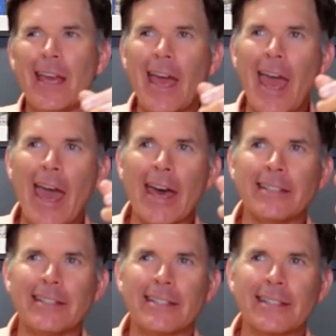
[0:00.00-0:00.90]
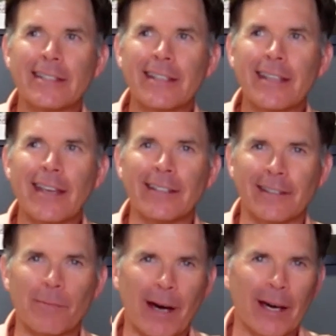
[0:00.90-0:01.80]
And
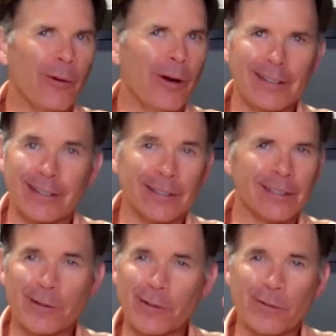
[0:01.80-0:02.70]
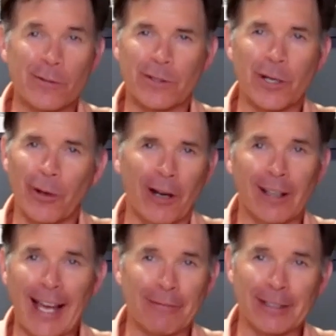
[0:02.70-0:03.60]
by the way, to the listeners, Joe and I
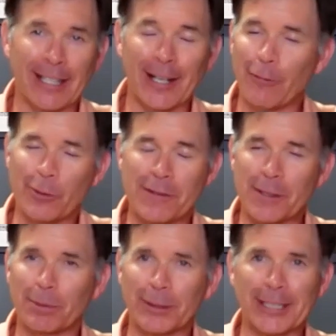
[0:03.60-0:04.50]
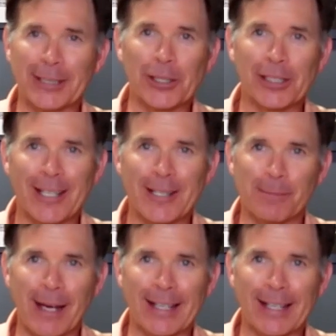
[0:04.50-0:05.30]
are laughing that off. We've seen plenty of good days and bad